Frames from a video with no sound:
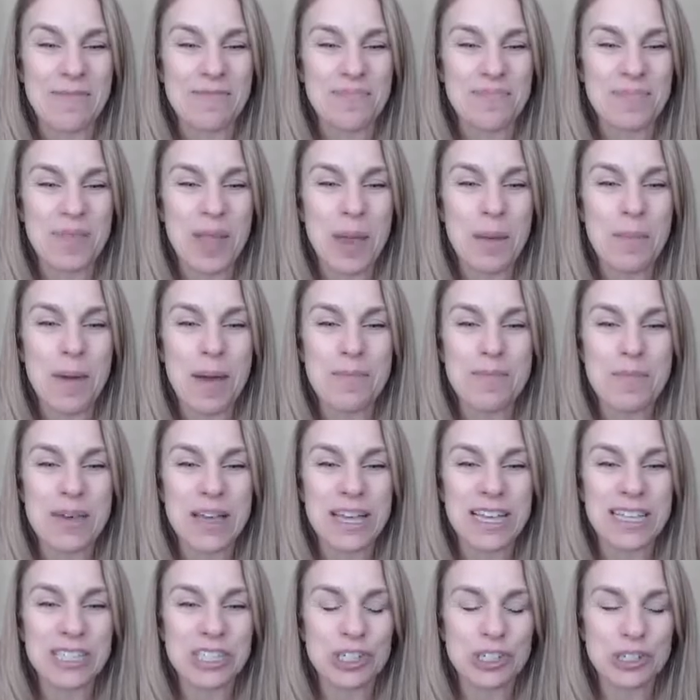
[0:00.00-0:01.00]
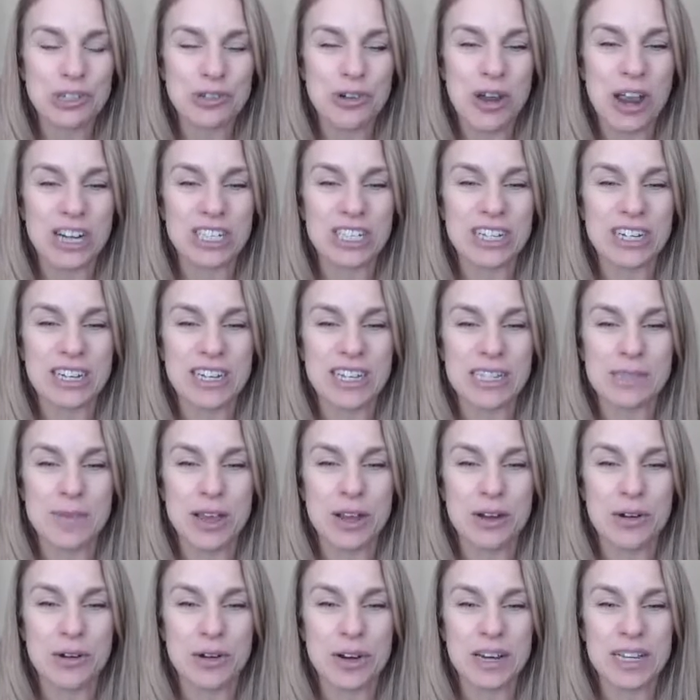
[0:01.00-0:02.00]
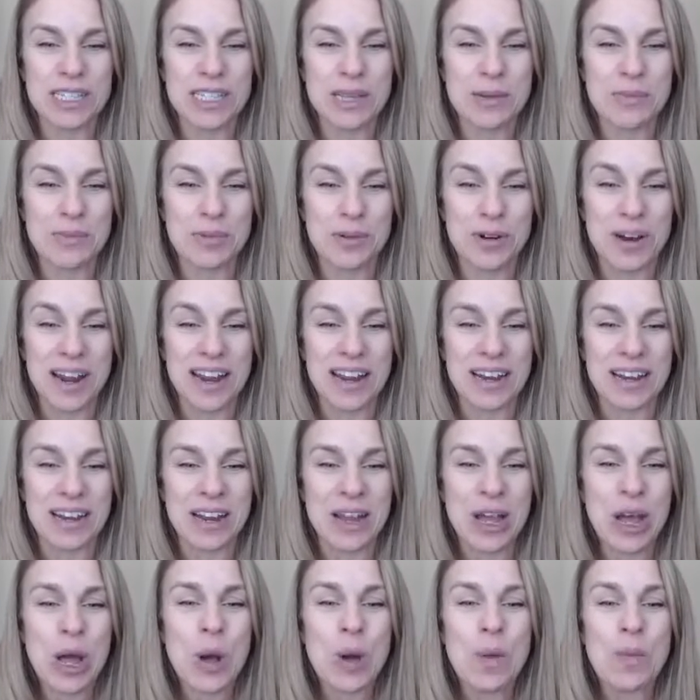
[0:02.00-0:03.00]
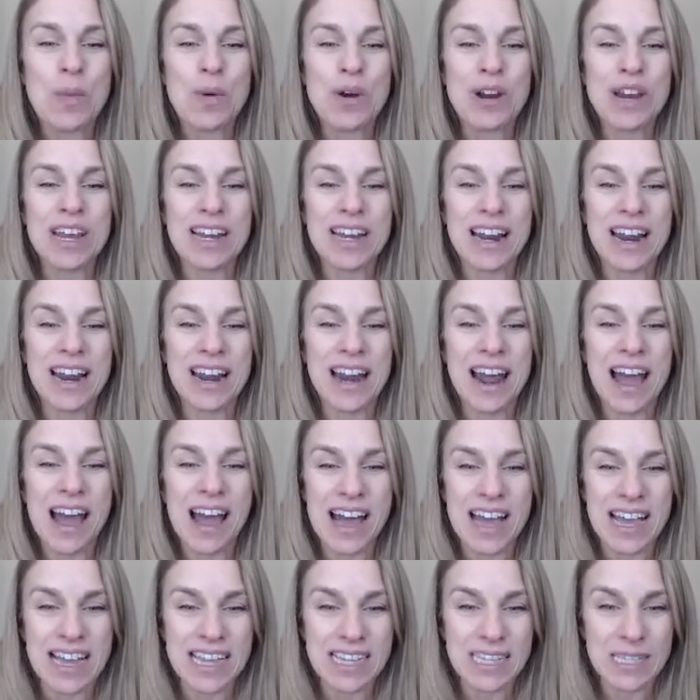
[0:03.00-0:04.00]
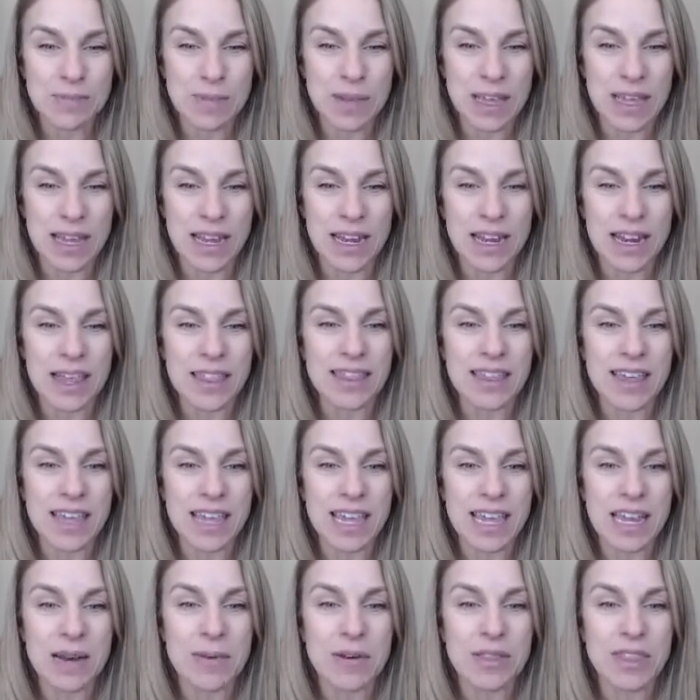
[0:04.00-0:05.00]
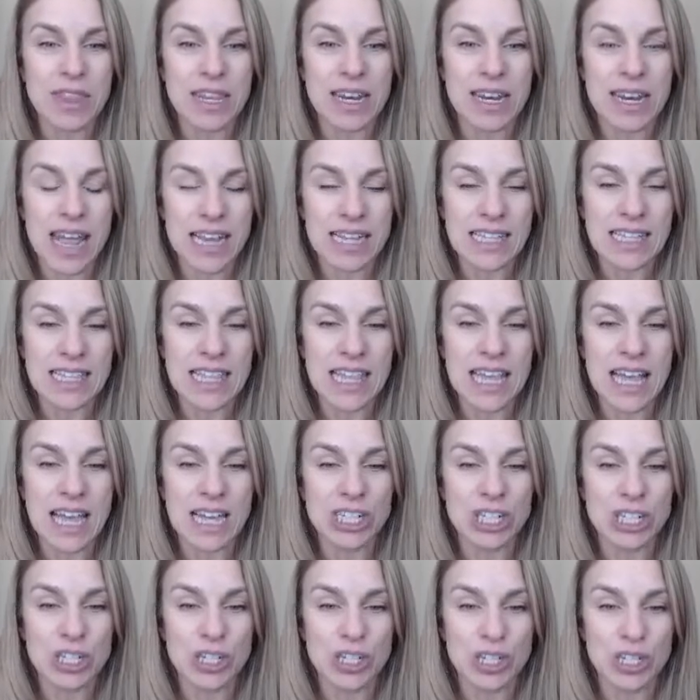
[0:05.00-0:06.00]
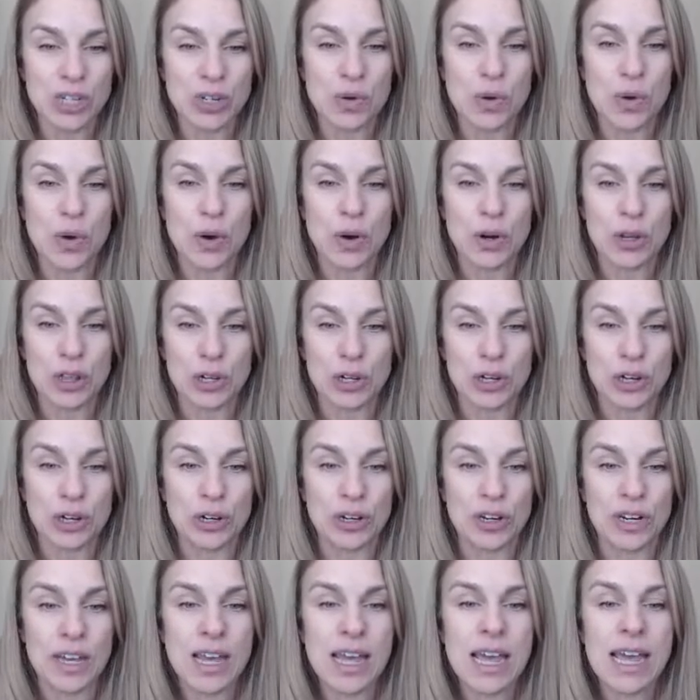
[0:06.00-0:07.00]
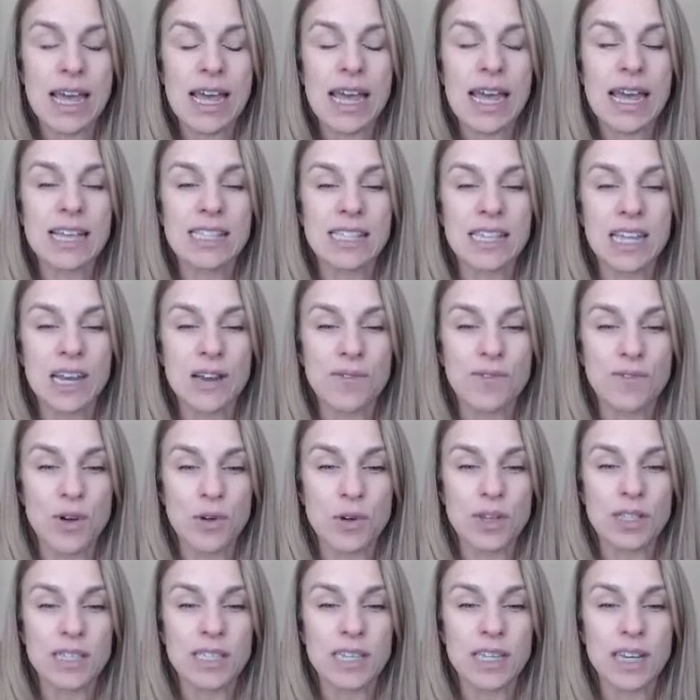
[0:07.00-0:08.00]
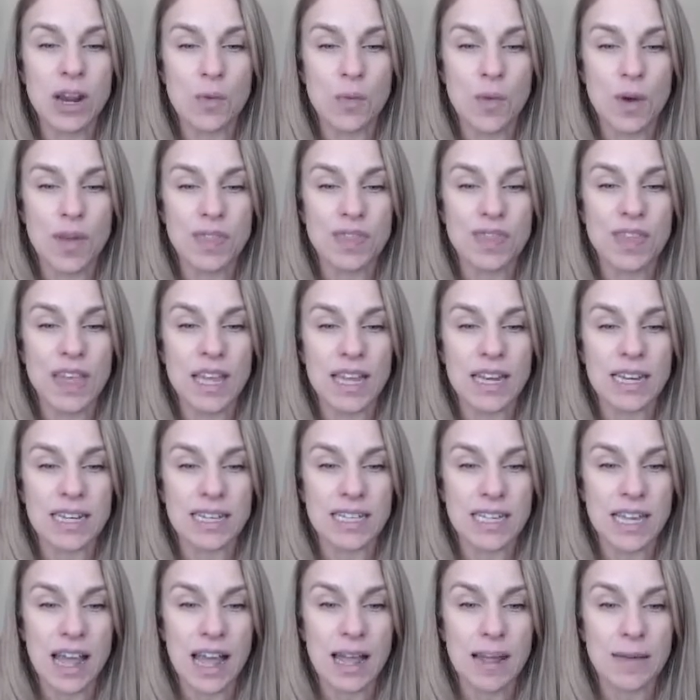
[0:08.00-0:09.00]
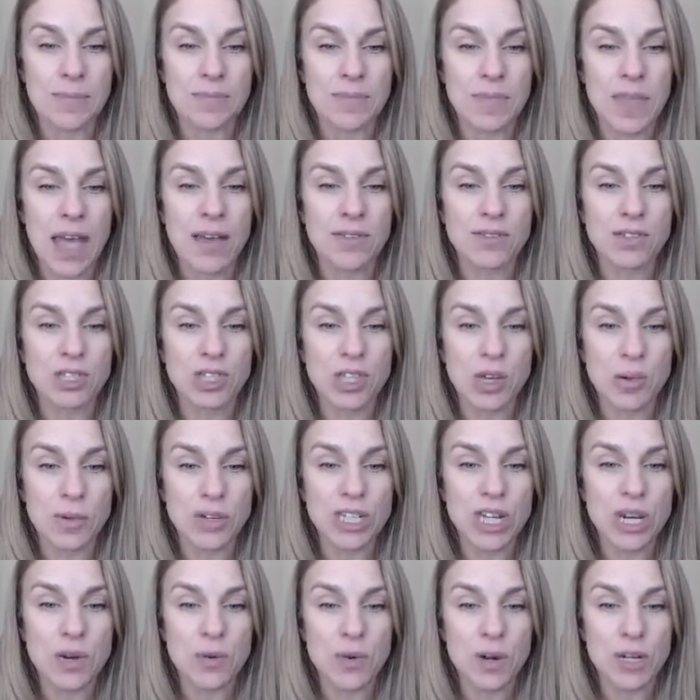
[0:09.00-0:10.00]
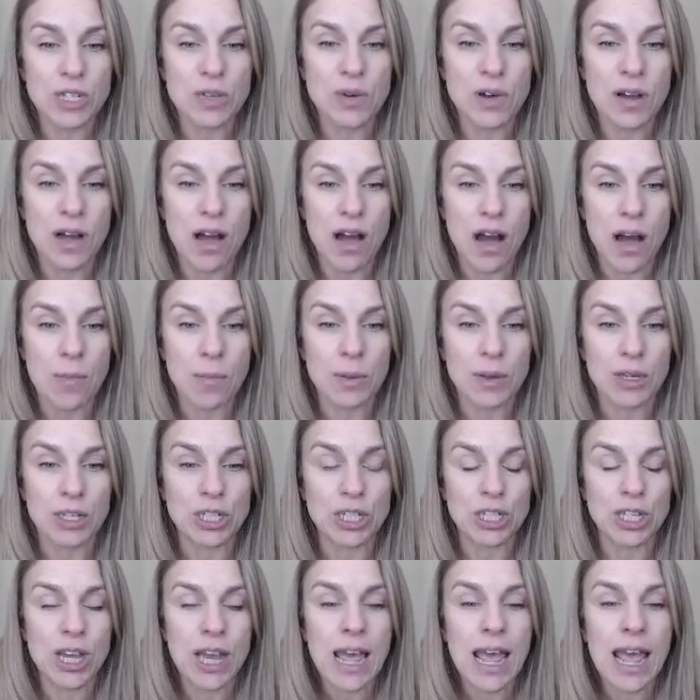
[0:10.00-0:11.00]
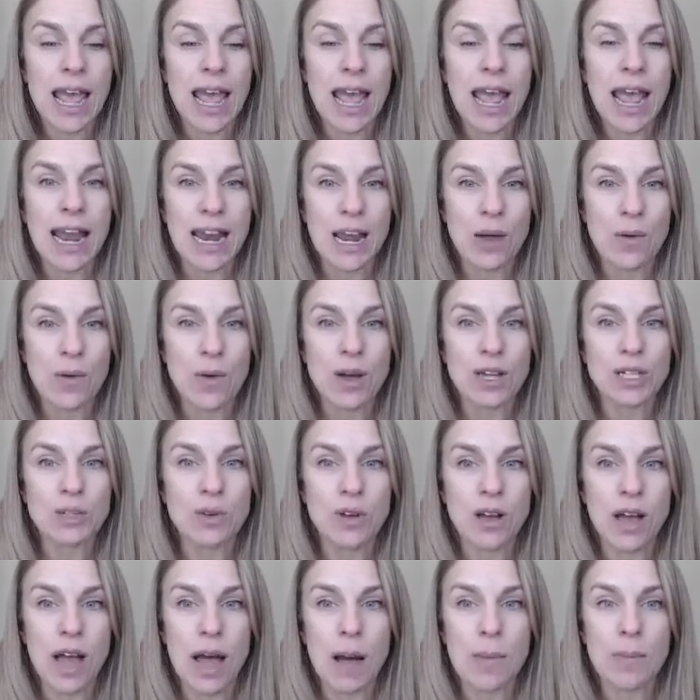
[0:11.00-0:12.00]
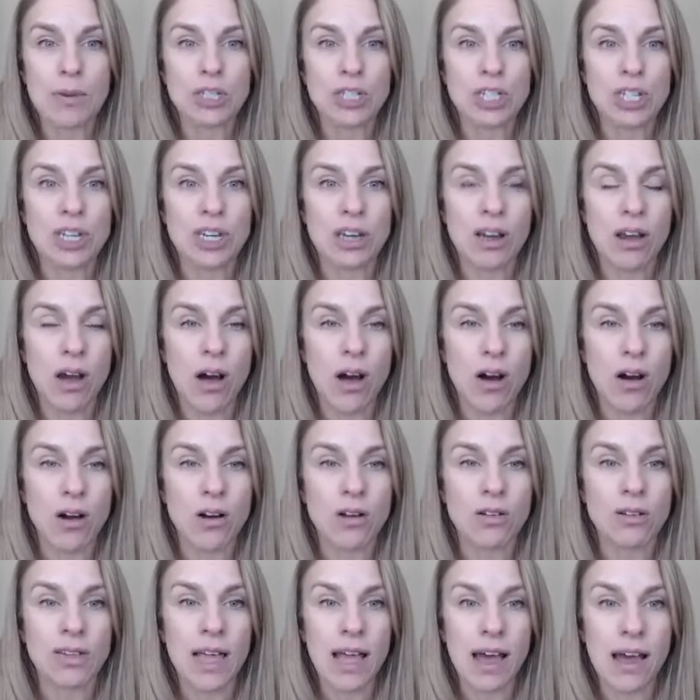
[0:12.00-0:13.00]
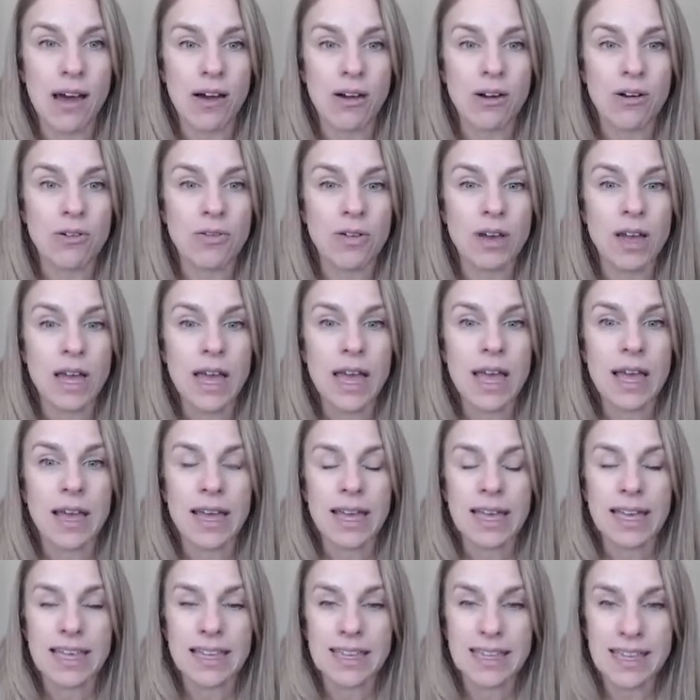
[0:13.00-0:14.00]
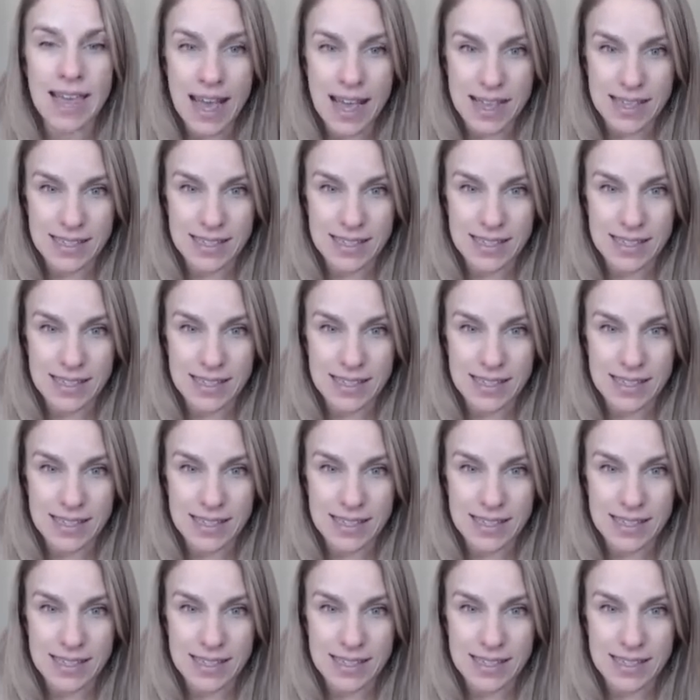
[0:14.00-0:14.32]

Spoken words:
my biggest distraction is my crazy brain, working on high speed, thinking about the next thing I should do or learn instead of focusing on one thing at a time. I have so much I want to accomplish, and I want to accomplish it all now. Yes,